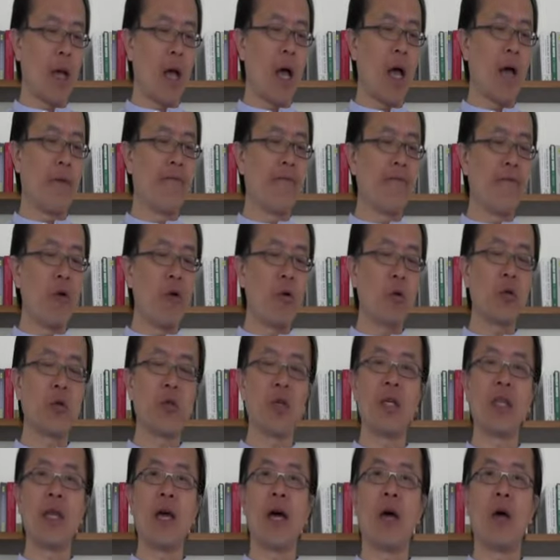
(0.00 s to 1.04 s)
are
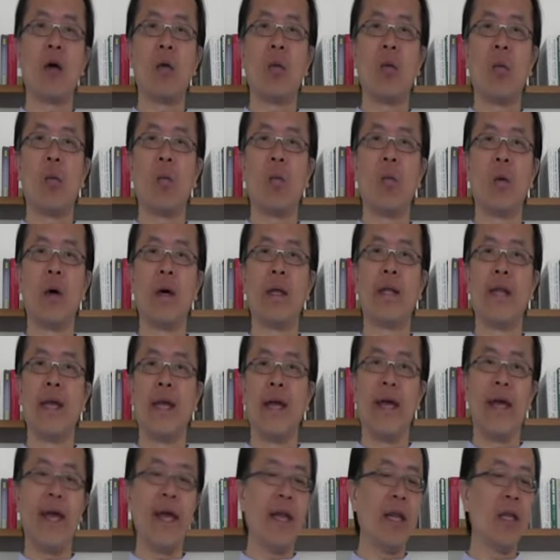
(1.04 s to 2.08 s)
focusing on one,
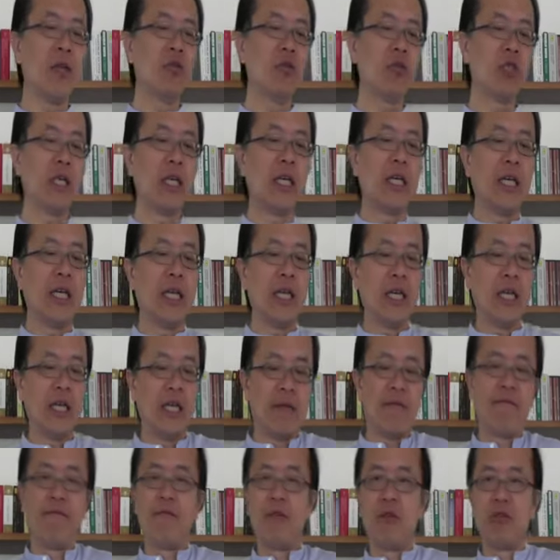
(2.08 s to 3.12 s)
energy
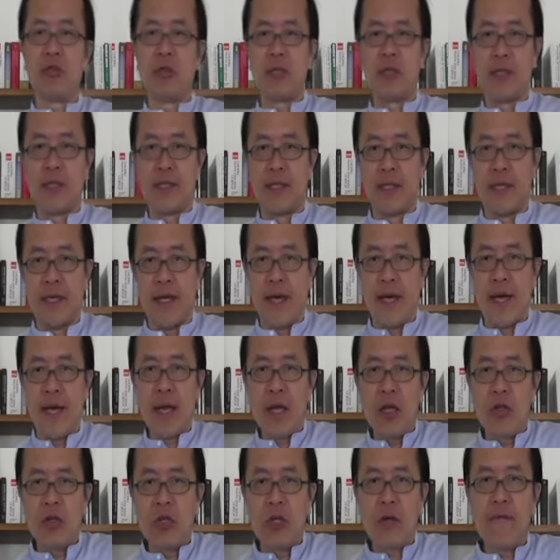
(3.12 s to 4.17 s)
efficiency.
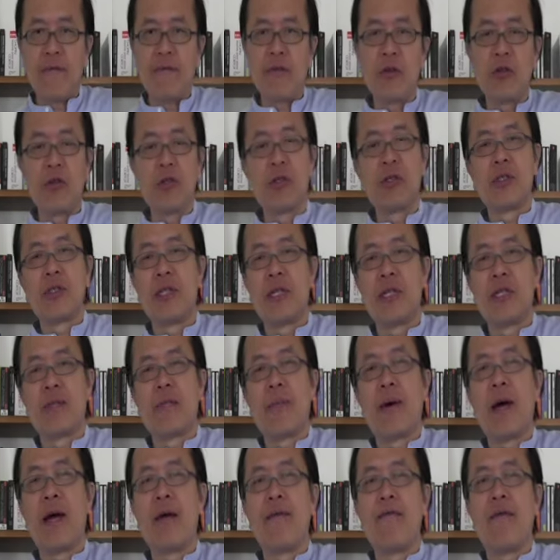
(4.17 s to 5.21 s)
Energy efficiency is
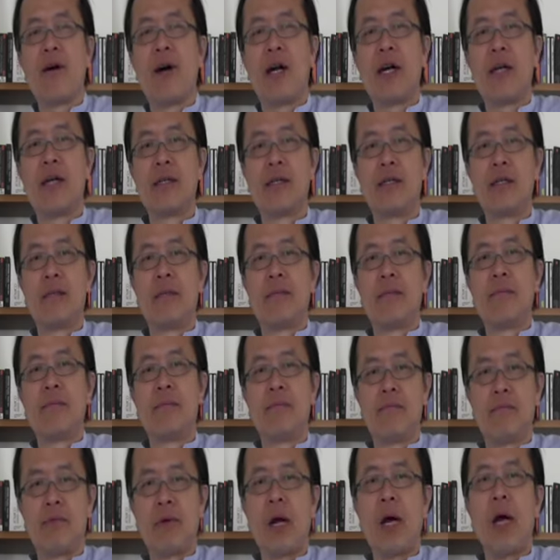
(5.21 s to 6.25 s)
by far
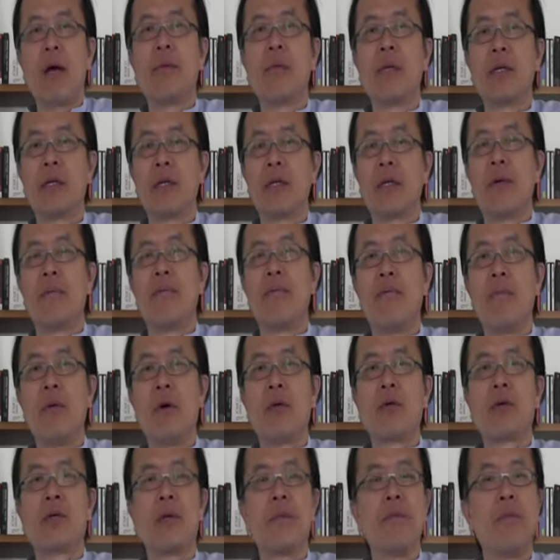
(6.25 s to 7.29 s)
probably the
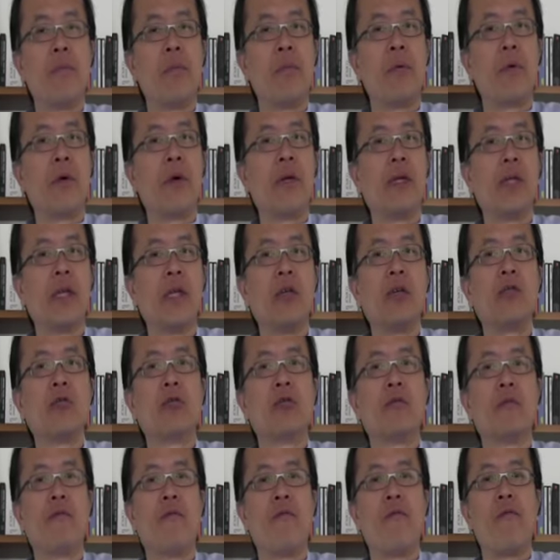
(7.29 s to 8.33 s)
most important
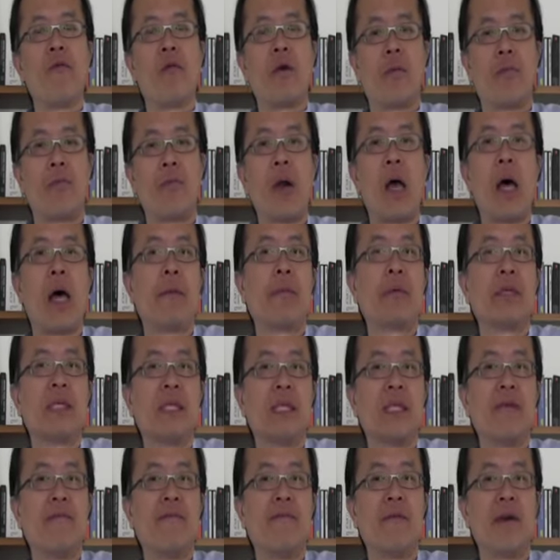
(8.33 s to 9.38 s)
issue for a
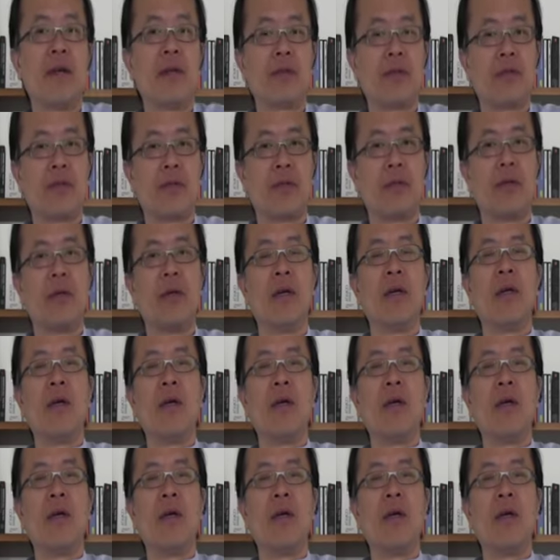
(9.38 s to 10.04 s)
property investor.